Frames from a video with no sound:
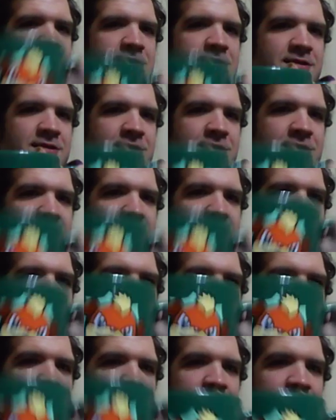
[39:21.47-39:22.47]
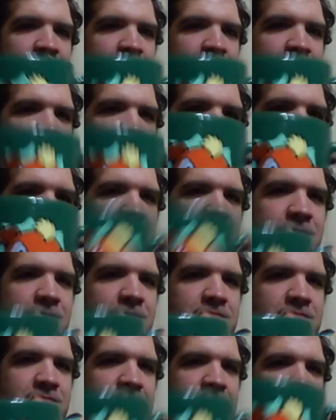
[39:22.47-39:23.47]
Courtesy of
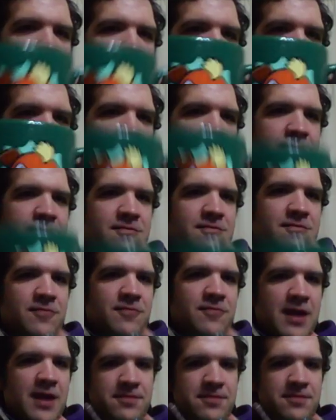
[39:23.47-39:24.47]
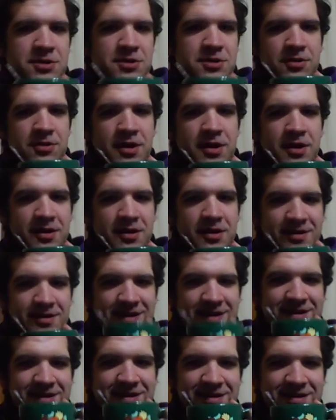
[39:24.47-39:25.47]
Mr. Rob Jura.
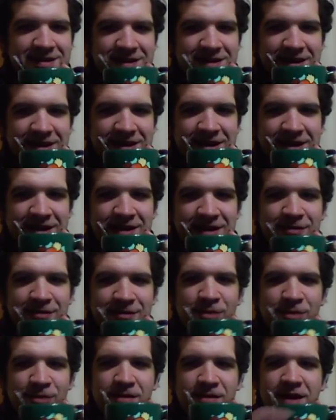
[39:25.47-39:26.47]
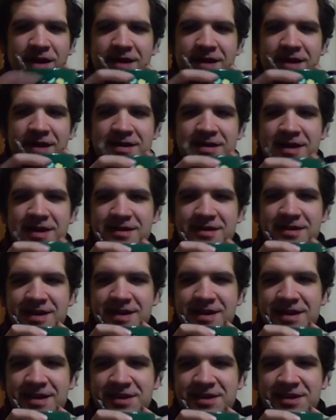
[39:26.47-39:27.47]
Rumor on Dr.
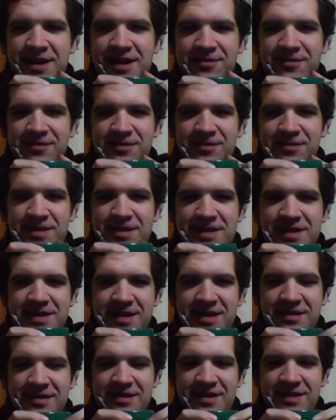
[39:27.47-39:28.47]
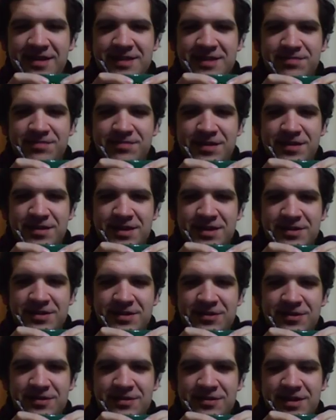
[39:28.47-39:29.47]
Terra in chat room is that your next book is
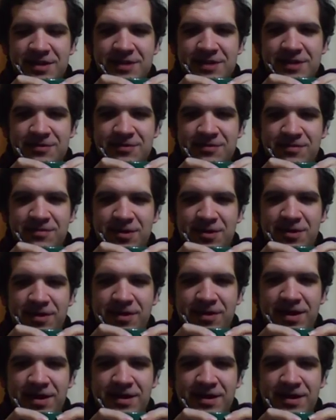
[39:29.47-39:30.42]
Tuesdays with Maury.